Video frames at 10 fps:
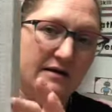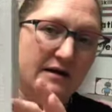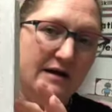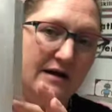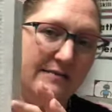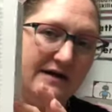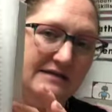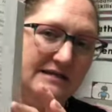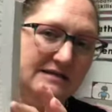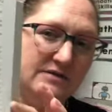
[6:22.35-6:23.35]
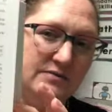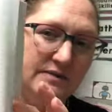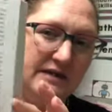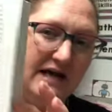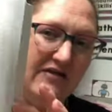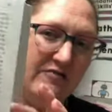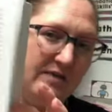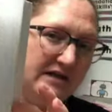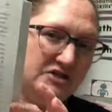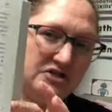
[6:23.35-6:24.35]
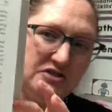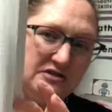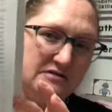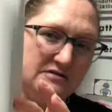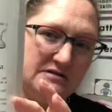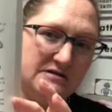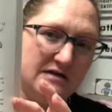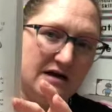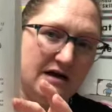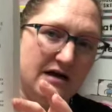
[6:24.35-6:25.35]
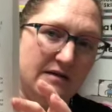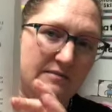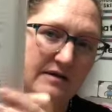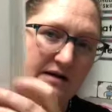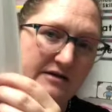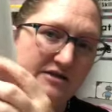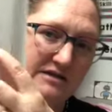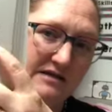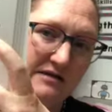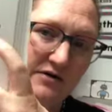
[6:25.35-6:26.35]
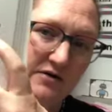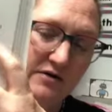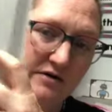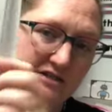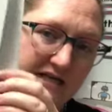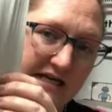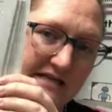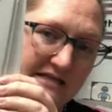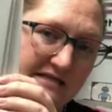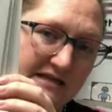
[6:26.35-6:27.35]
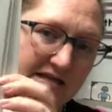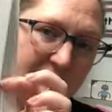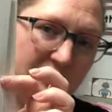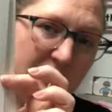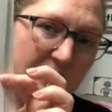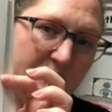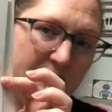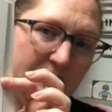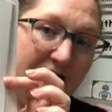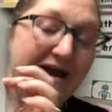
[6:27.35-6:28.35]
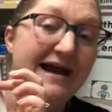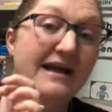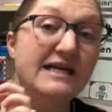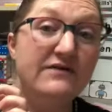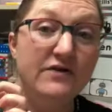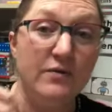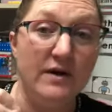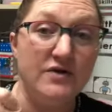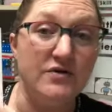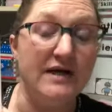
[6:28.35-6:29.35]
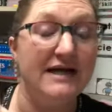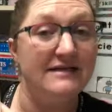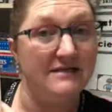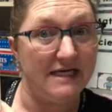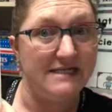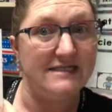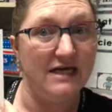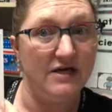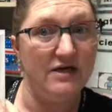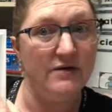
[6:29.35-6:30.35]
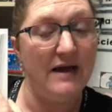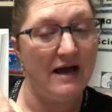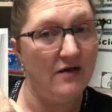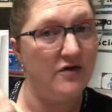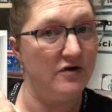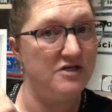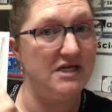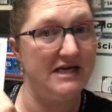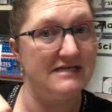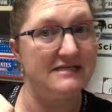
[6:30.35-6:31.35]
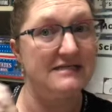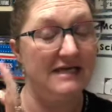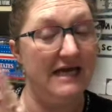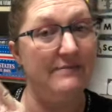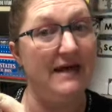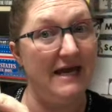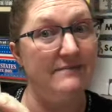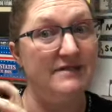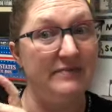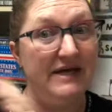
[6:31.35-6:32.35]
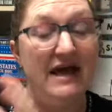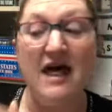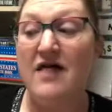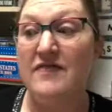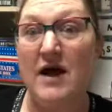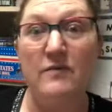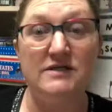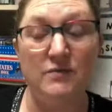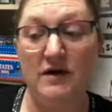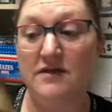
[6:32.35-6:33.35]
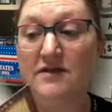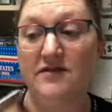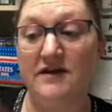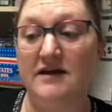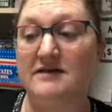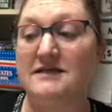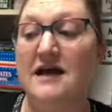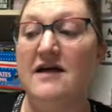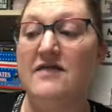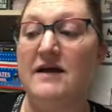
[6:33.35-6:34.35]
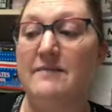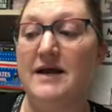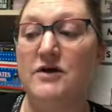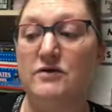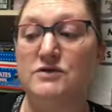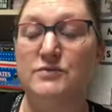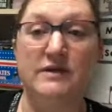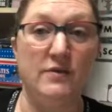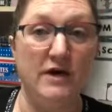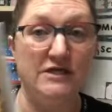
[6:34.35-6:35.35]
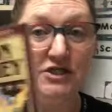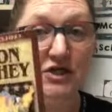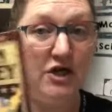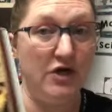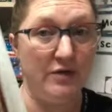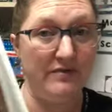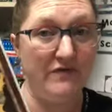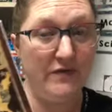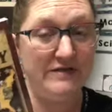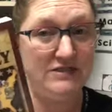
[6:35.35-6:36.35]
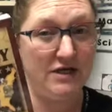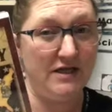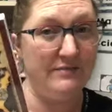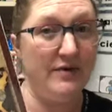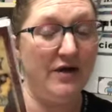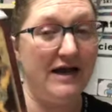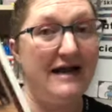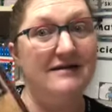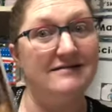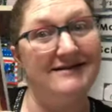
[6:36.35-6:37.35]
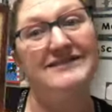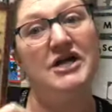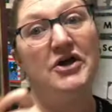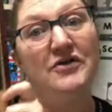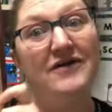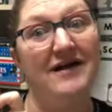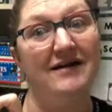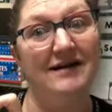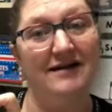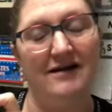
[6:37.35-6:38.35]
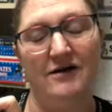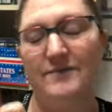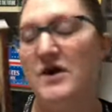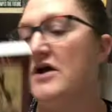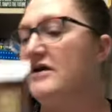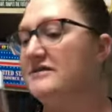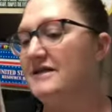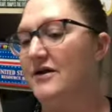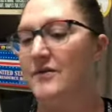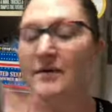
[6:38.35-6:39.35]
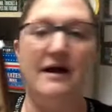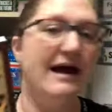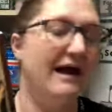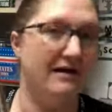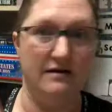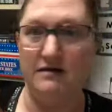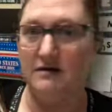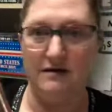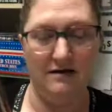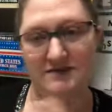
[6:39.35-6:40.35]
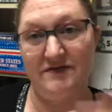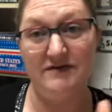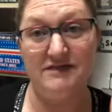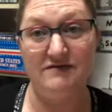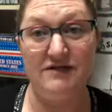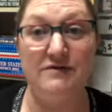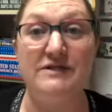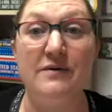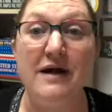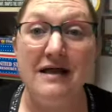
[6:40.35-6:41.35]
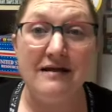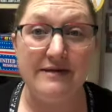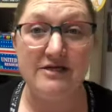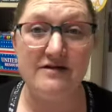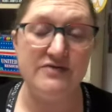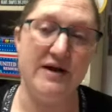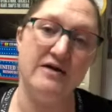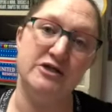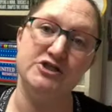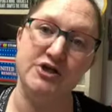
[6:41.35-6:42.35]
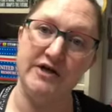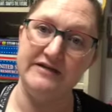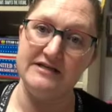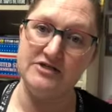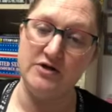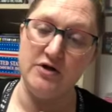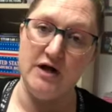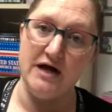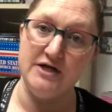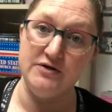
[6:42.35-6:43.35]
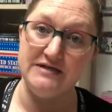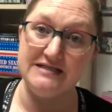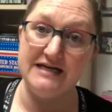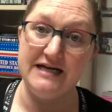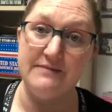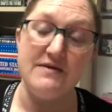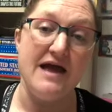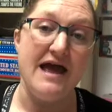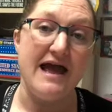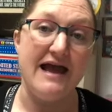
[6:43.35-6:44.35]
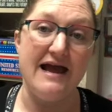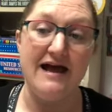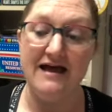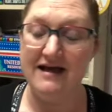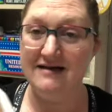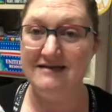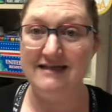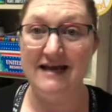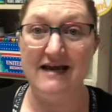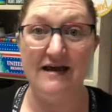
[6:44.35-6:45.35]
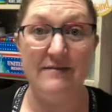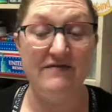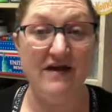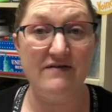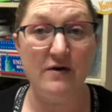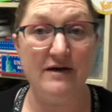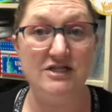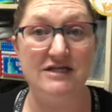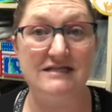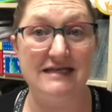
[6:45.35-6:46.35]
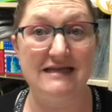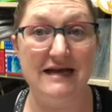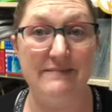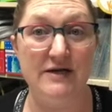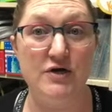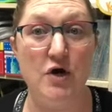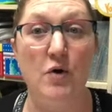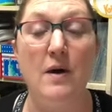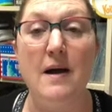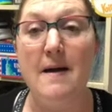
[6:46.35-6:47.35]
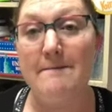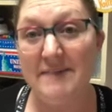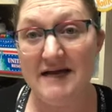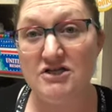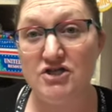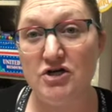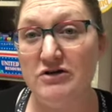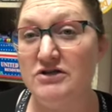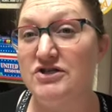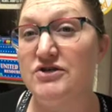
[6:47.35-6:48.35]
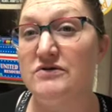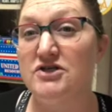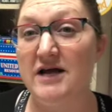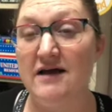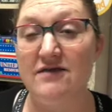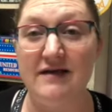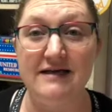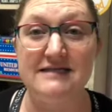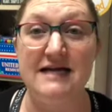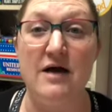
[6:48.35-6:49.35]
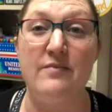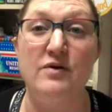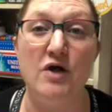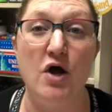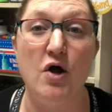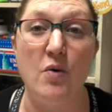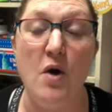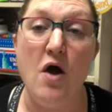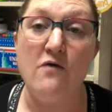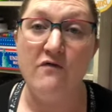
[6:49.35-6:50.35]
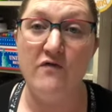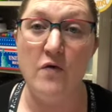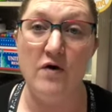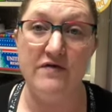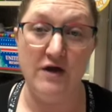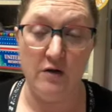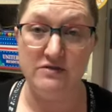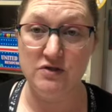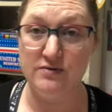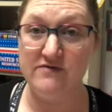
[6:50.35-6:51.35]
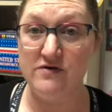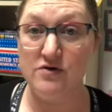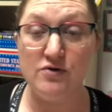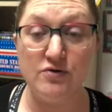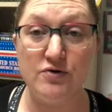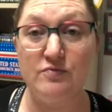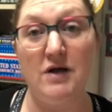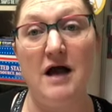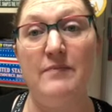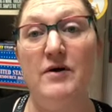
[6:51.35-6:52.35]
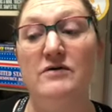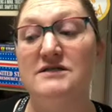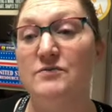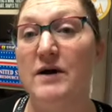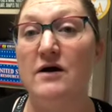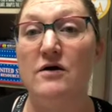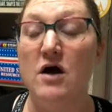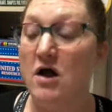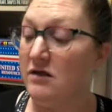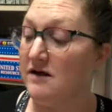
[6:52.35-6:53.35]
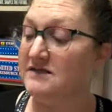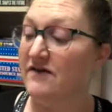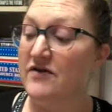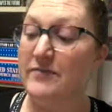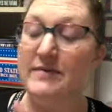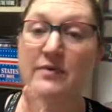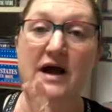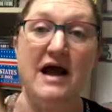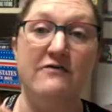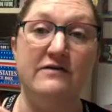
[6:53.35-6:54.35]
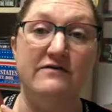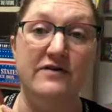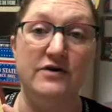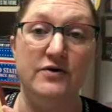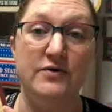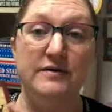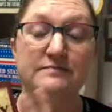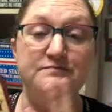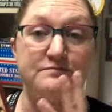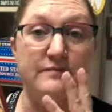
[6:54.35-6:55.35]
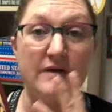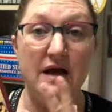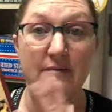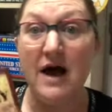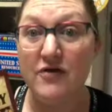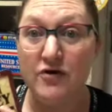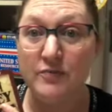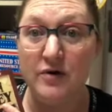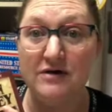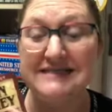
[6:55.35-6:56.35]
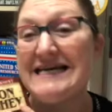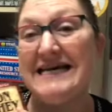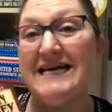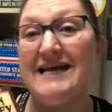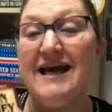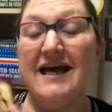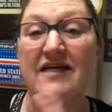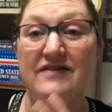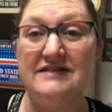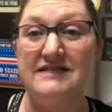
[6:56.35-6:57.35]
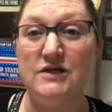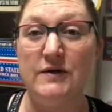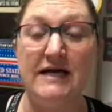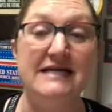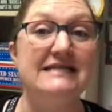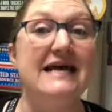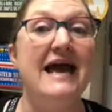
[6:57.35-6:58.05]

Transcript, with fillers: Um, it doesn't really have pictures. Um, just the little Hershey Kisses at the top. And if you're wondering, it does tell you how the Hershey Kisses name came to be. That was one of the things that my girls really wanted to know before we started the book, and it does tell you that in here. So, and lots of other stuff too. So let me turn this around, show you the digital uh, unit study. And um, if you have any questions, let me know. Make sure to check the links down below for the Homeschool Review Crew blog post where lots of other people have reviewed um, other books in the series.